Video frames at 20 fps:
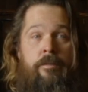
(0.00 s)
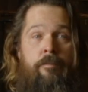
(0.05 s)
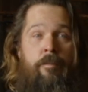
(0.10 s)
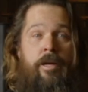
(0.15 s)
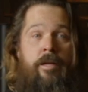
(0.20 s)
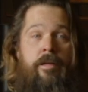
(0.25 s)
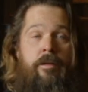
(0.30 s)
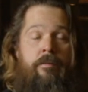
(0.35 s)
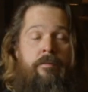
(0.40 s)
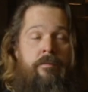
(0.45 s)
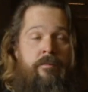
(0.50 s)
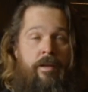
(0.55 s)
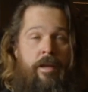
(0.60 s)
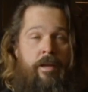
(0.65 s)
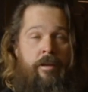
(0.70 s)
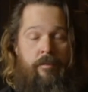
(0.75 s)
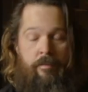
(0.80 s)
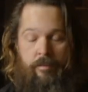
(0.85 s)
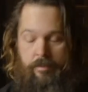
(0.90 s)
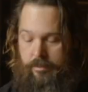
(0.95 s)
to make it
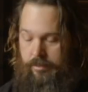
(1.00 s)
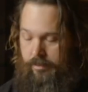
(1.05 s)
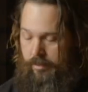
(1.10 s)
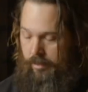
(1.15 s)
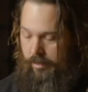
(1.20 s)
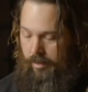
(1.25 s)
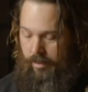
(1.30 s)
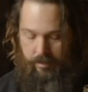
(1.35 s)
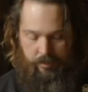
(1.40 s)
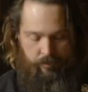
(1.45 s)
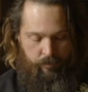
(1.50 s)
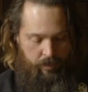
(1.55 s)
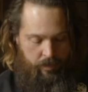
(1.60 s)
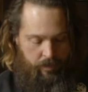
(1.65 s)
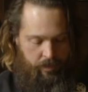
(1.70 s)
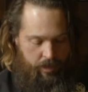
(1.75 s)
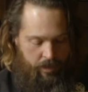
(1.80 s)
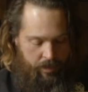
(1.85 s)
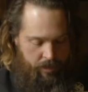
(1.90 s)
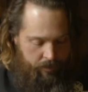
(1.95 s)
tender as we
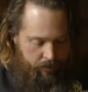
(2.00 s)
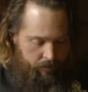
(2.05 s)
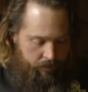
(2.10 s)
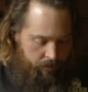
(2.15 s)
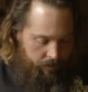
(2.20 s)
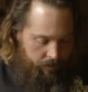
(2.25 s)
can get it.